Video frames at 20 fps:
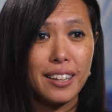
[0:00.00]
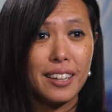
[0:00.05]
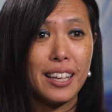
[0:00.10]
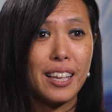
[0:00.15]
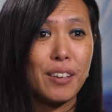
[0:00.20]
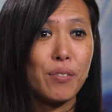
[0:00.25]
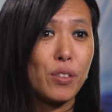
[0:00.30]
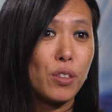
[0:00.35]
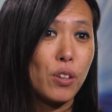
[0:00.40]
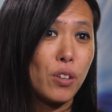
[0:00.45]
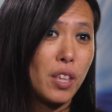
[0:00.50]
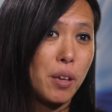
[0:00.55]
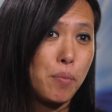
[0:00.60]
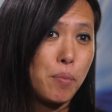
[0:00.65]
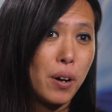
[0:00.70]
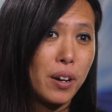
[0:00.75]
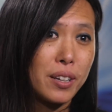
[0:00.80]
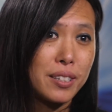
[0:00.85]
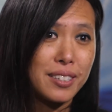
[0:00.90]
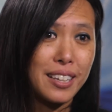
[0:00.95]
even though they
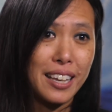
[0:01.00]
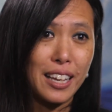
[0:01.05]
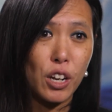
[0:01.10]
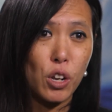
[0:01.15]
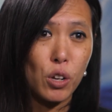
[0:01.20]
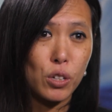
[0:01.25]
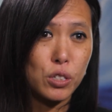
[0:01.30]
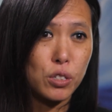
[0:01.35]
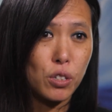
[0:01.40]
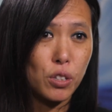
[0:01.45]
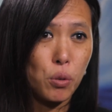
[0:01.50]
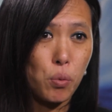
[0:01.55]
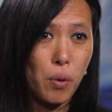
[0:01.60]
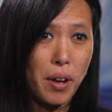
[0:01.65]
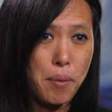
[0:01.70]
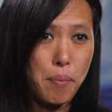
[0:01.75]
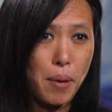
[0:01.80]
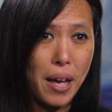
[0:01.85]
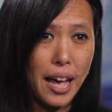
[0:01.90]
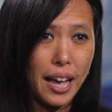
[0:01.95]
might get lost on the way
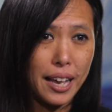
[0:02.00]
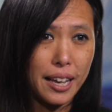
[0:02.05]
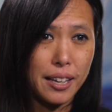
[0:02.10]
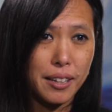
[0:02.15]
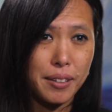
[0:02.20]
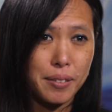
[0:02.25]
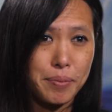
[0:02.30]
back.